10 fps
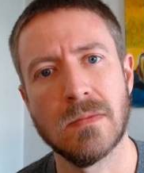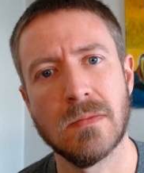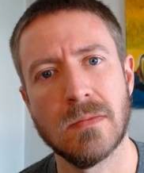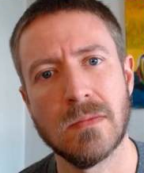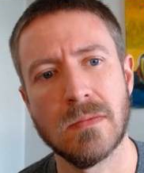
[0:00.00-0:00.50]

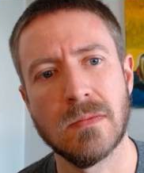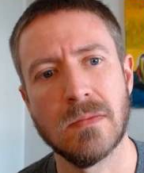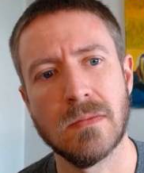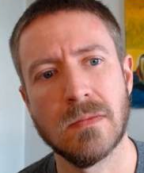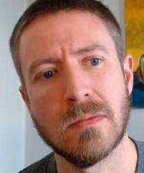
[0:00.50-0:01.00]

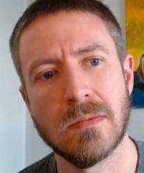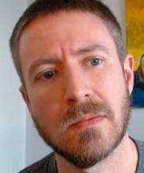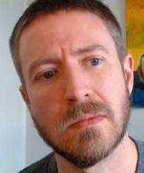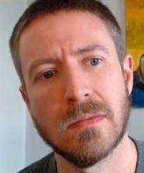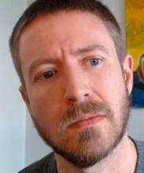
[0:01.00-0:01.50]

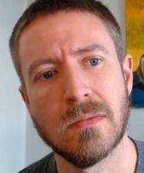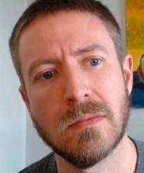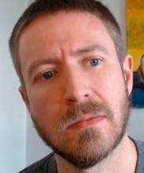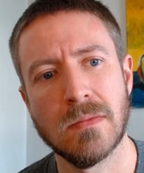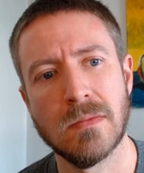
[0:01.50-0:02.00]

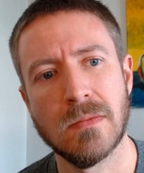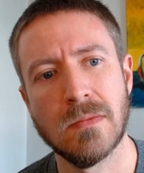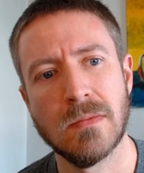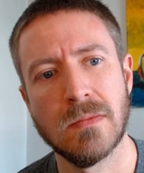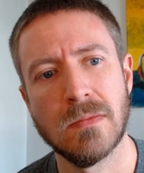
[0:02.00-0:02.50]

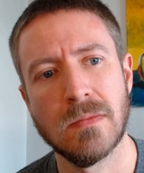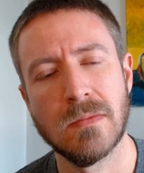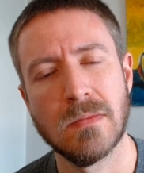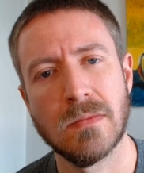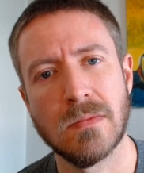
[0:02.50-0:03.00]

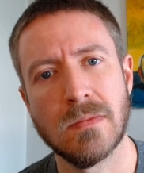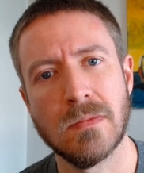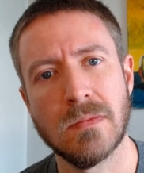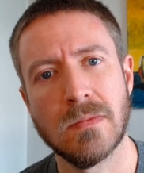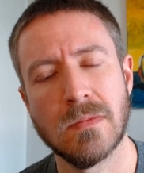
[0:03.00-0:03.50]

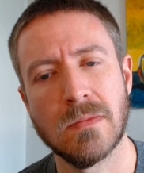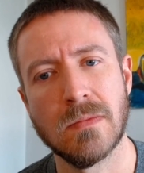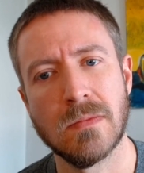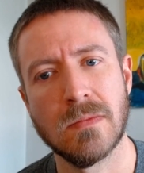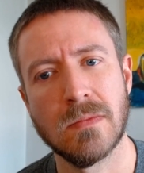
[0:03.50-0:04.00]

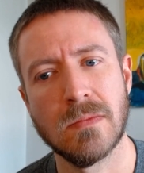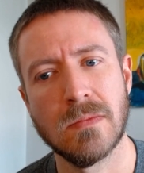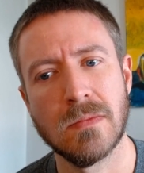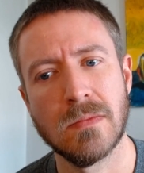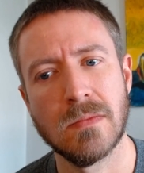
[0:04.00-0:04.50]

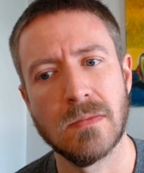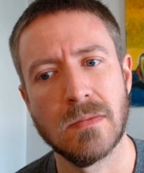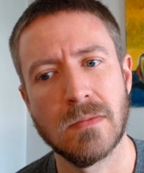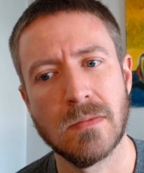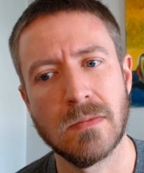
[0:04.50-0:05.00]

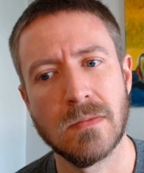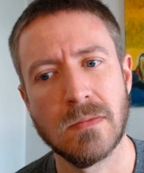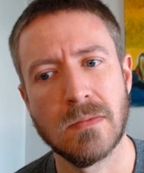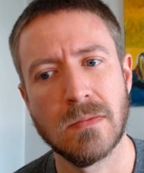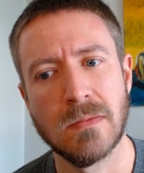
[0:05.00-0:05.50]

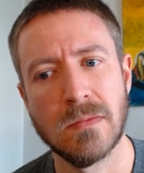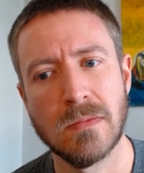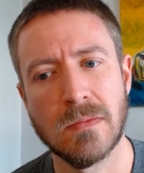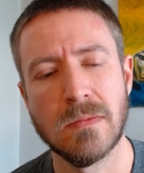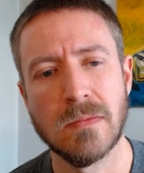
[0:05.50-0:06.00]

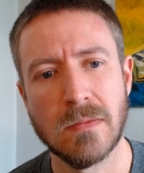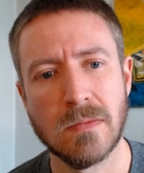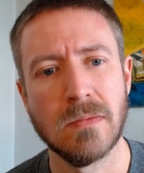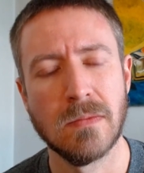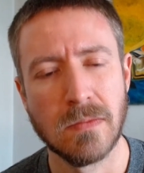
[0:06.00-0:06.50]

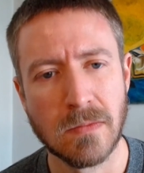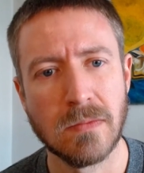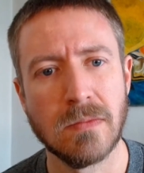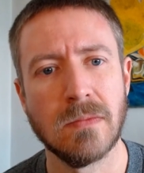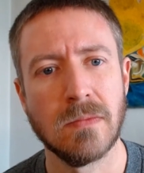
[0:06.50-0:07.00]

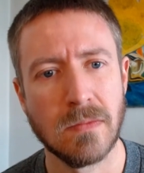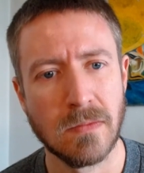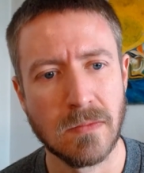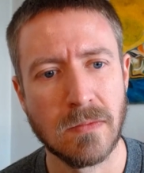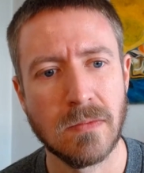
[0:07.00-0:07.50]

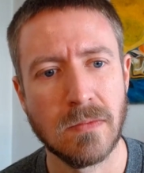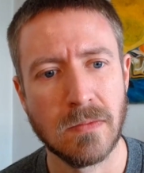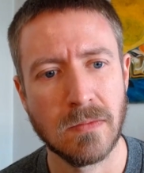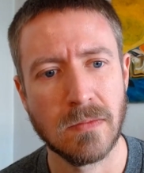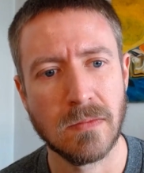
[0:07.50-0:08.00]
This person isn't speaking.